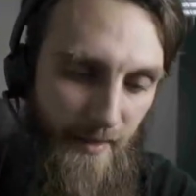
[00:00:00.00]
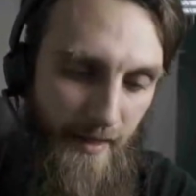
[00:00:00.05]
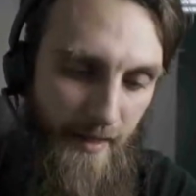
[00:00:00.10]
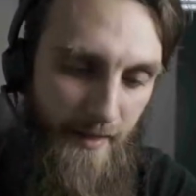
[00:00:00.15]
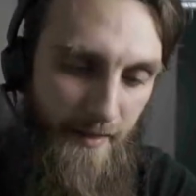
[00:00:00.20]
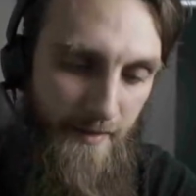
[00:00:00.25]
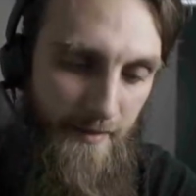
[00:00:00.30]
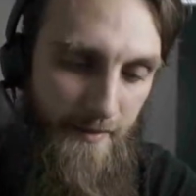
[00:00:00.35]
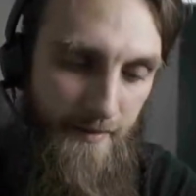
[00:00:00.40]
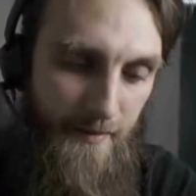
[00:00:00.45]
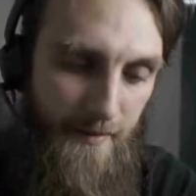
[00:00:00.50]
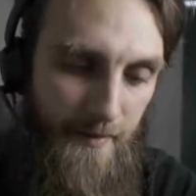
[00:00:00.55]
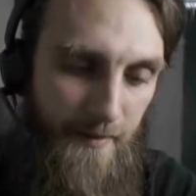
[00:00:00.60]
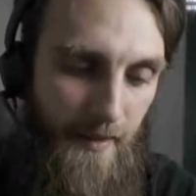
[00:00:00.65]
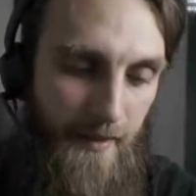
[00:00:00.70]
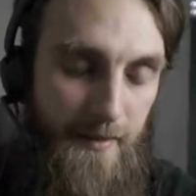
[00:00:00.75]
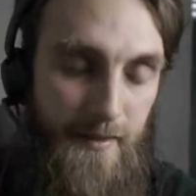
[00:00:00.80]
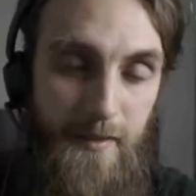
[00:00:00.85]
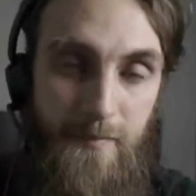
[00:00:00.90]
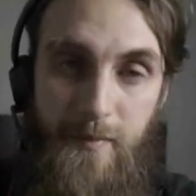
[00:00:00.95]
And
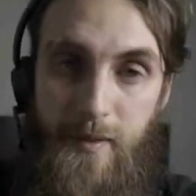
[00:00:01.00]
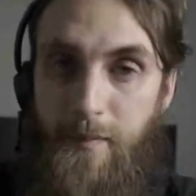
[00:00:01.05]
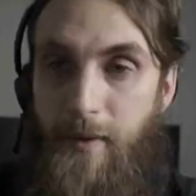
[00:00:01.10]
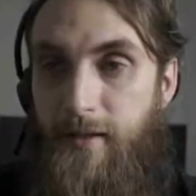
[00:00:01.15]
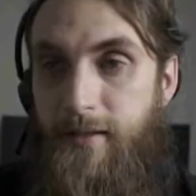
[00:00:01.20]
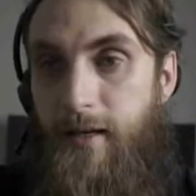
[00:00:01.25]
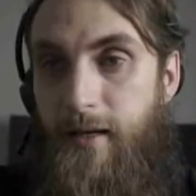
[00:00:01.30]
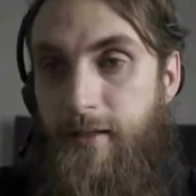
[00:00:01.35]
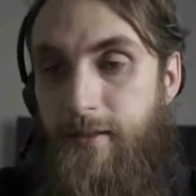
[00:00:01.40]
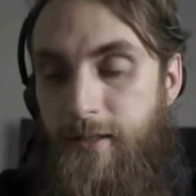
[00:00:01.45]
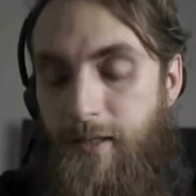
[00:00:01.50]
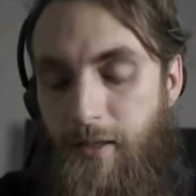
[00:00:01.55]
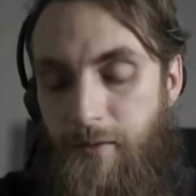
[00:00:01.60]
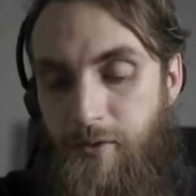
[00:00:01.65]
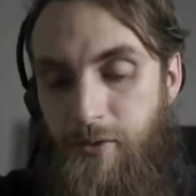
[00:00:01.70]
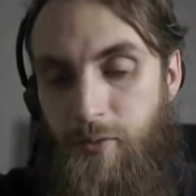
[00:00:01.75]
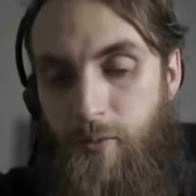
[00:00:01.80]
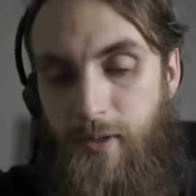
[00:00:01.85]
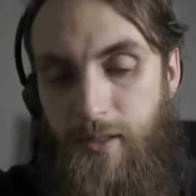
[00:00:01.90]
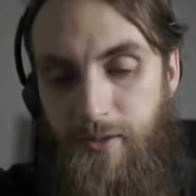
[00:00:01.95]
I didn't meet my dad till I was
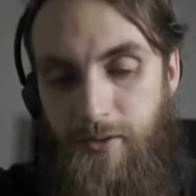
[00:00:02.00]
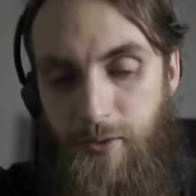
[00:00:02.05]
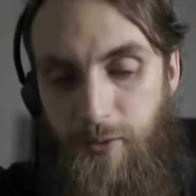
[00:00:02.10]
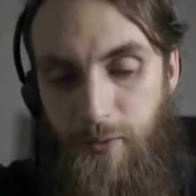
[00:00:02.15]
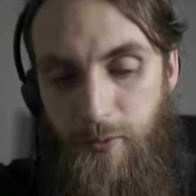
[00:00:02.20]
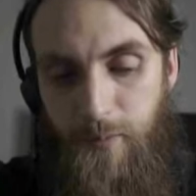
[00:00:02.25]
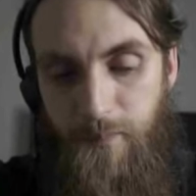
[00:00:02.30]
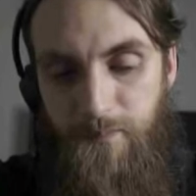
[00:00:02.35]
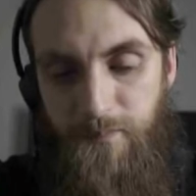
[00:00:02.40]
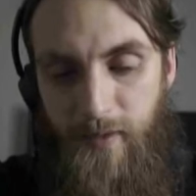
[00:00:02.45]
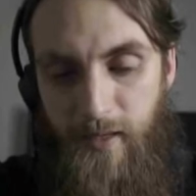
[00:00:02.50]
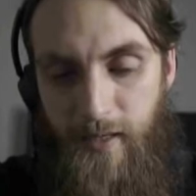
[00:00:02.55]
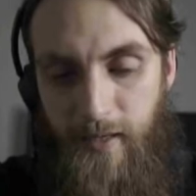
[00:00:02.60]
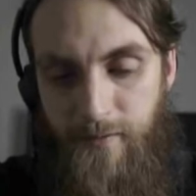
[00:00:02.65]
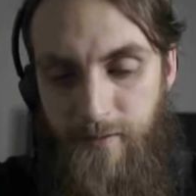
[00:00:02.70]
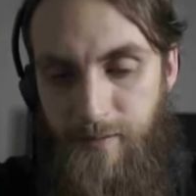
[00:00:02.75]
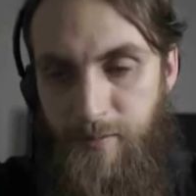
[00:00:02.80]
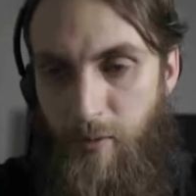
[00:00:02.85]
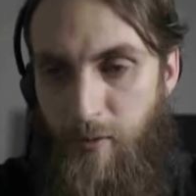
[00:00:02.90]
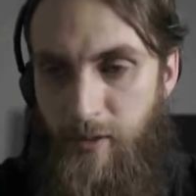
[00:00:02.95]
22. And
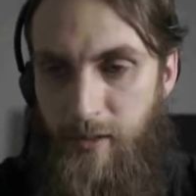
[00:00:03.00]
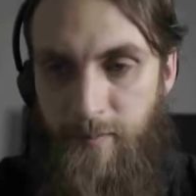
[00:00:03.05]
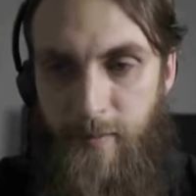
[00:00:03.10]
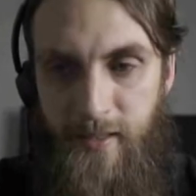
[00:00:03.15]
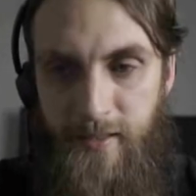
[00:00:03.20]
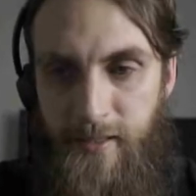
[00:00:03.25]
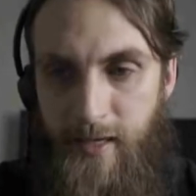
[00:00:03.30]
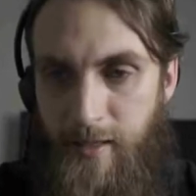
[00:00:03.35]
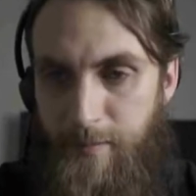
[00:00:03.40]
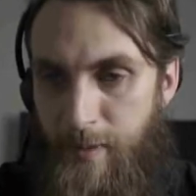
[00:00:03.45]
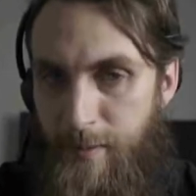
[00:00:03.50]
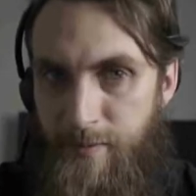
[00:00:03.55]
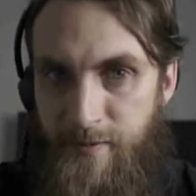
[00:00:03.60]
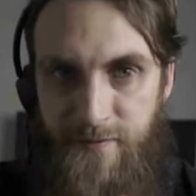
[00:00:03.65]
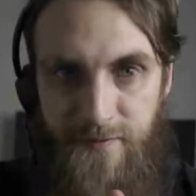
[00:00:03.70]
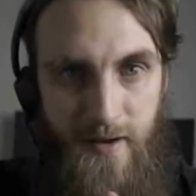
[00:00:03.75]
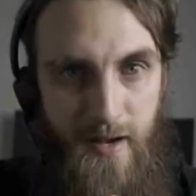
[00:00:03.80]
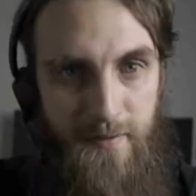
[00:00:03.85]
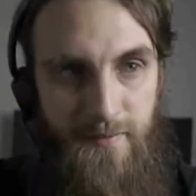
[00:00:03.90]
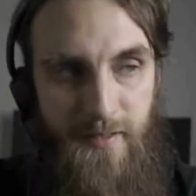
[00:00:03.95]
I've spoken to my dad maybe
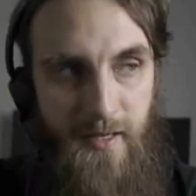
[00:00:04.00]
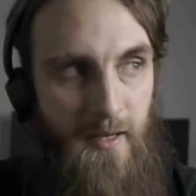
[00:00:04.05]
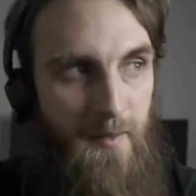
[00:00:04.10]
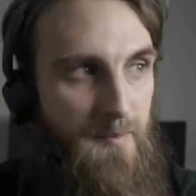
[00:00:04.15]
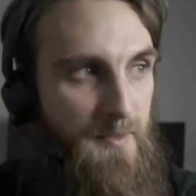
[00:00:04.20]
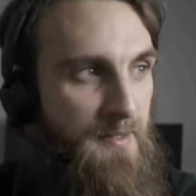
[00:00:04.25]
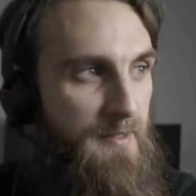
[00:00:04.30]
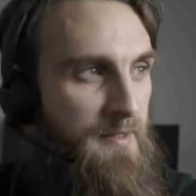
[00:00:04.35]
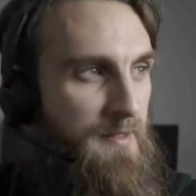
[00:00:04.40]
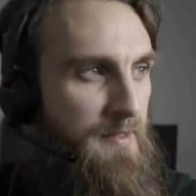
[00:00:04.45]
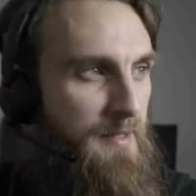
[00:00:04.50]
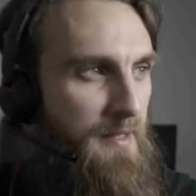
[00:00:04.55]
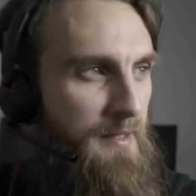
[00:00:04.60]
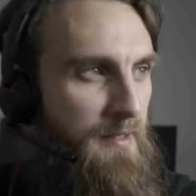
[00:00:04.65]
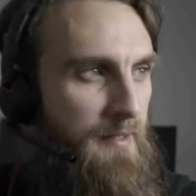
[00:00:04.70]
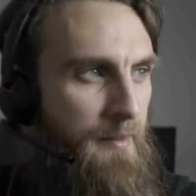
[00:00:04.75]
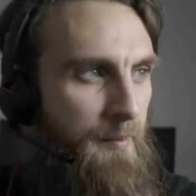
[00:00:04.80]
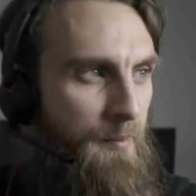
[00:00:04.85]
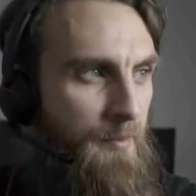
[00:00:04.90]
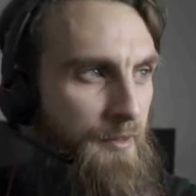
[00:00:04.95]
5 times since then,
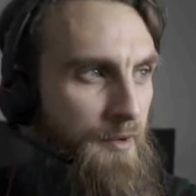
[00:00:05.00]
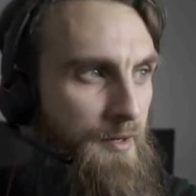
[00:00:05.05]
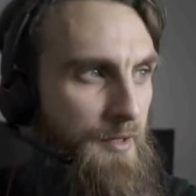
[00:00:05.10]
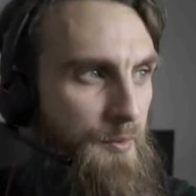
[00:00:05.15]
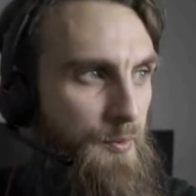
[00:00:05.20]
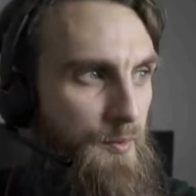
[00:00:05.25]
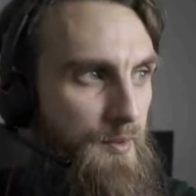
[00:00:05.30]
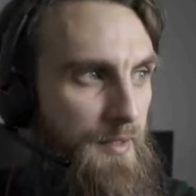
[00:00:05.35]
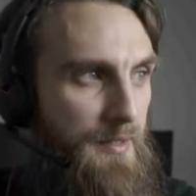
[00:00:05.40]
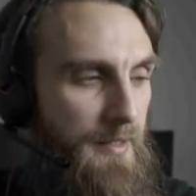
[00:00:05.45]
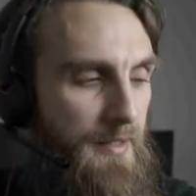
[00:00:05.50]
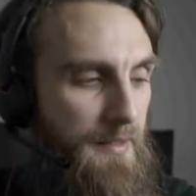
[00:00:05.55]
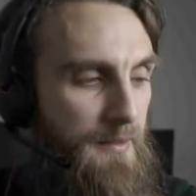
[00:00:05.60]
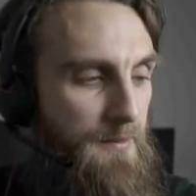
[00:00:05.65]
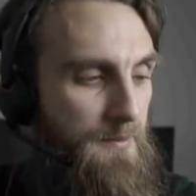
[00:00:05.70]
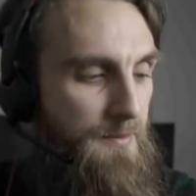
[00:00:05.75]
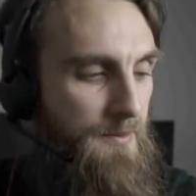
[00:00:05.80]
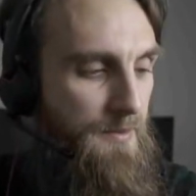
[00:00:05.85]
and I'm 31 now.